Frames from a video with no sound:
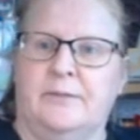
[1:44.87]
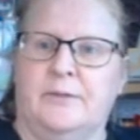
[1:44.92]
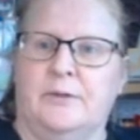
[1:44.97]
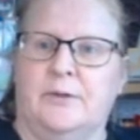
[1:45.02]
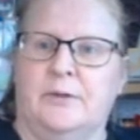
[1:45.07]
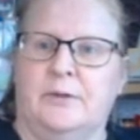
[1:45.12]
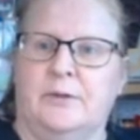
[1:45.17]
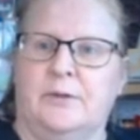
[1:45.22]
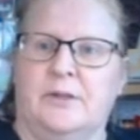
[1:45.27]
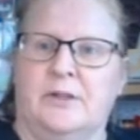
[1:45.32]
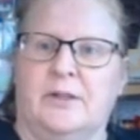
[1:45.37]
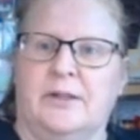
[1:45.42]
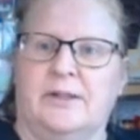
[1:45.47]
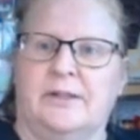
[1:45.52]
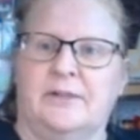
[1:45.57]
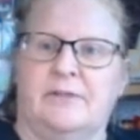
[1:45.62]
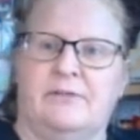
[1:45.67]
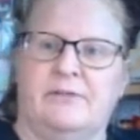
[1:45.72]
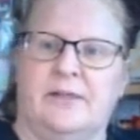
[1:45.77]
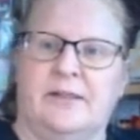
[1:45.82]
all kinds
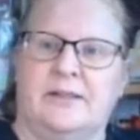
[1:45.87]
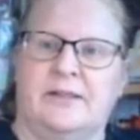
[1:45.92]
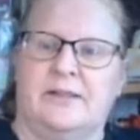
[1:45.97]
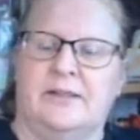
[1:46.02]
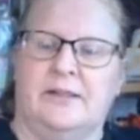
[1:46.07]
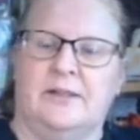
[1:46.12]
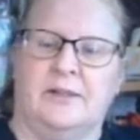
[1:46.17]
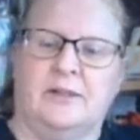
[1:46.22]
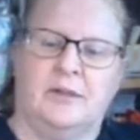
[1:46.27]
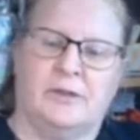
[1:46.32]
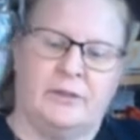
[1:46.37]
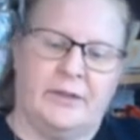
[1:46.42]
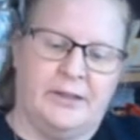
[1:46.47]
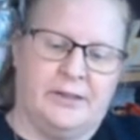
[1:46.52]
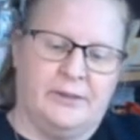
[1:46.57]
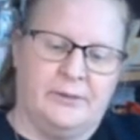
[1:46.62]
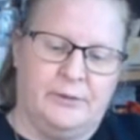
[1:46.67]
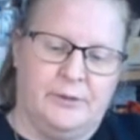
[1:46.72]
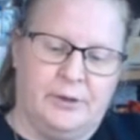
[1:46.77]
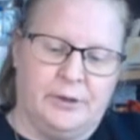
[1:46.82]
of festy. Alright,
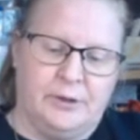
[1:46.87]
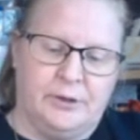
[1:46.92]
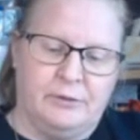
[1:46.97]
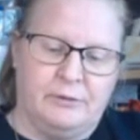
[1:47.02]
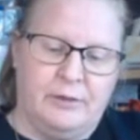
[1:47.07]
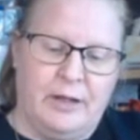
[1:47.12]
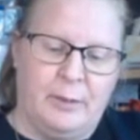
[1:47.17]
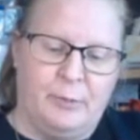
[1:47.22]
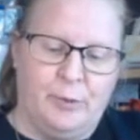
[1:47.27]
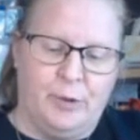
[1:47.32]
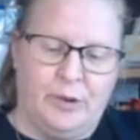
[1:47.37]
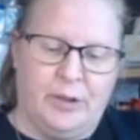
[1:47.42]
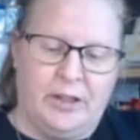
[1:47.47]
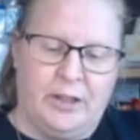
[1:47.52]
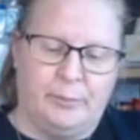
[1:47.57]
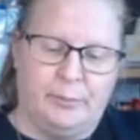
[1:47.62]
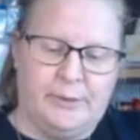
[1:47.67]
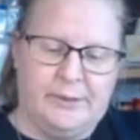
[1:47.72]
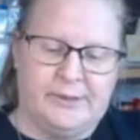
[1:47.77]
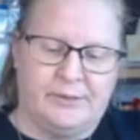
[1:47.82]
look, grab your
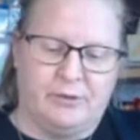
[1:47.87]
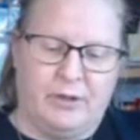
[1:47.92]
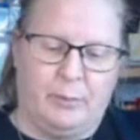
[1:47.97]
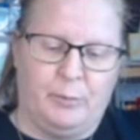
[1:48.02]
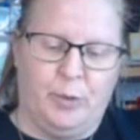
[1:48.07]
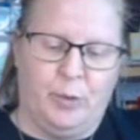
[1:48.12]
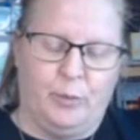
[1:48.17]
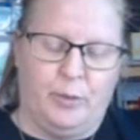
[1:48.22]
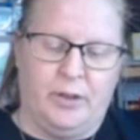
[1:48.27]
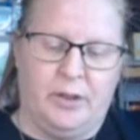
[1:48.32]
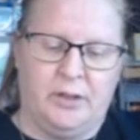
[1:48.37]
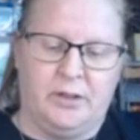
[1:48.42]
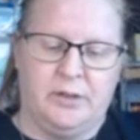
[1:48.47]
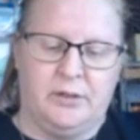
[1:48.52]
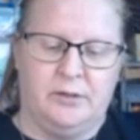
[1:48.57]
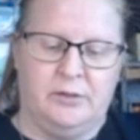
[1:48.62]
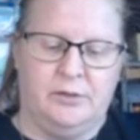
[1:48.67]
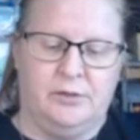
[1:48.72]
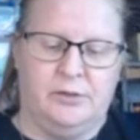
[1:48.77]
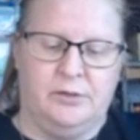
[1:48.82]
cuppas, grab your work,
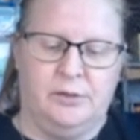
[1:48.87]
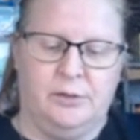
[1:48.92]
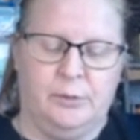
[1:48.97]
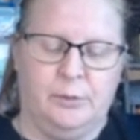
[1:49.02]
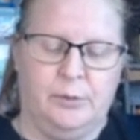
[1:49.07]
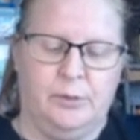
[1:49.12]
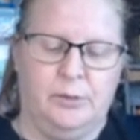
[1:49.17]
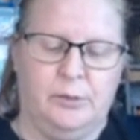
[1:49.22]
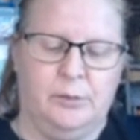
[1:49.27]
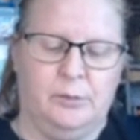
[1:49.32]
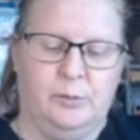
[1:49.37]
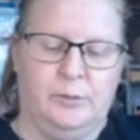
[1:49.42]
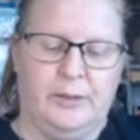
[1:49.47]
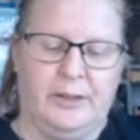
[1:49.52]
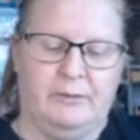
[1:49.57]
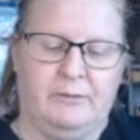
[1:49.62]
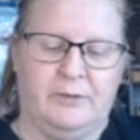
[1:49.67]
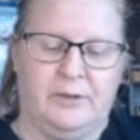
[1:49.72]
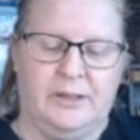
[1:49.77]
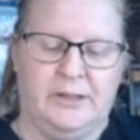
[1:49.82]
do
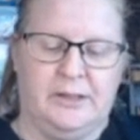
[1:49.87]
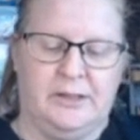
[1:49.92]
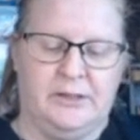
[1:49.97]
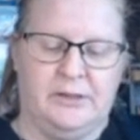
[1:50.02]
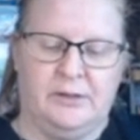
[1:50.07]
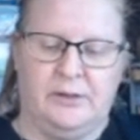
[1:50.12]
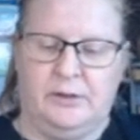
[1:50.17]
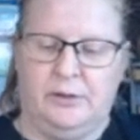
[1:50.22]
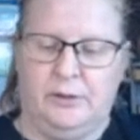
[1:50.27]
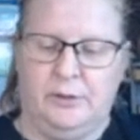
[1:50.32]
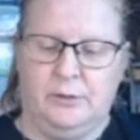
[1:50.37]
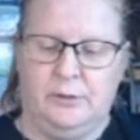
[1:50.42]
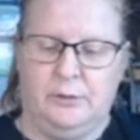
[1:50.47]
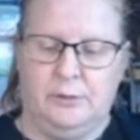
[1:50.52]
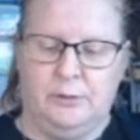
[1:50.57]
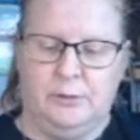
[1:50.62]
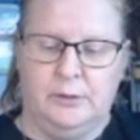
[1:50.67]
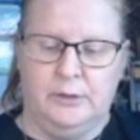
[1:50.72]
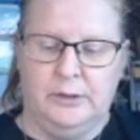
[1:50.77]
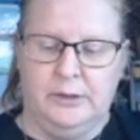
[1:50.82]
whatever it is
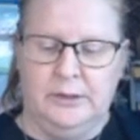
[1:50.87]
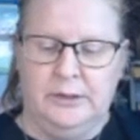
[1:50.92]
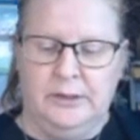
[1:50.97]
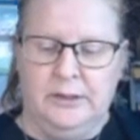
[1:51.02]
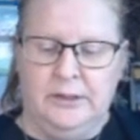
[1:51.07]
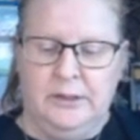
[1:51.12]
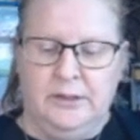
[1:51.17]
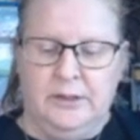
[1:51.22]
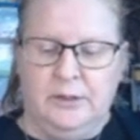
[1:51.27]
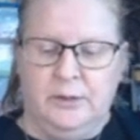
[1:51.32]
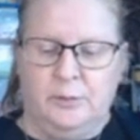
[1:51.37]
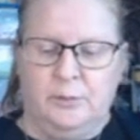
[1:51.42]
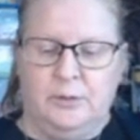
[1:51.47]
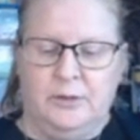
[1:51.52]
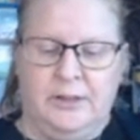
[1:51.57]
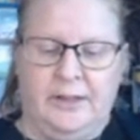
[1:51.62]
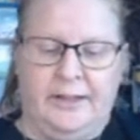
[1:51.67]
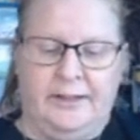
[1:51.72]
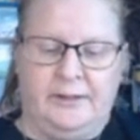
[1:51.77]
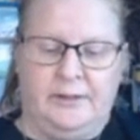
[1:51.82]
you would
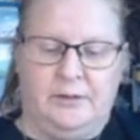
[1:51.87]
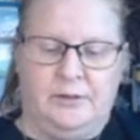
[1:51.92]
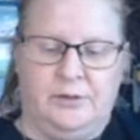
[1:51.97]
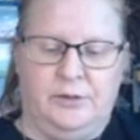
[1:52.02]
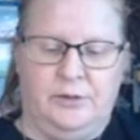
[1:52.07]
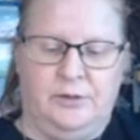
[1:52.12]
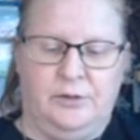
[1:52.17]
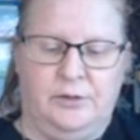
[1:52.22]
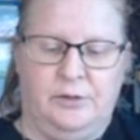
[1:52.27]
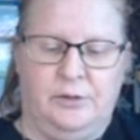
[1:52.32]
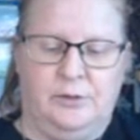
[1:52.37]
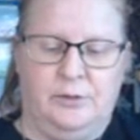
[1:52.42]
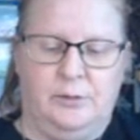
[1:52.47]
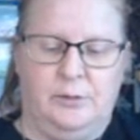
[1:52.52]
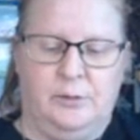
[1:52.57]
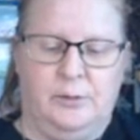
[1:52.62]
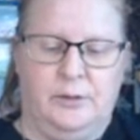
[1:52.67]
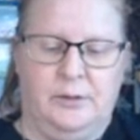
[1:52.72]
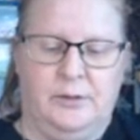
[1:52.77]
like to do.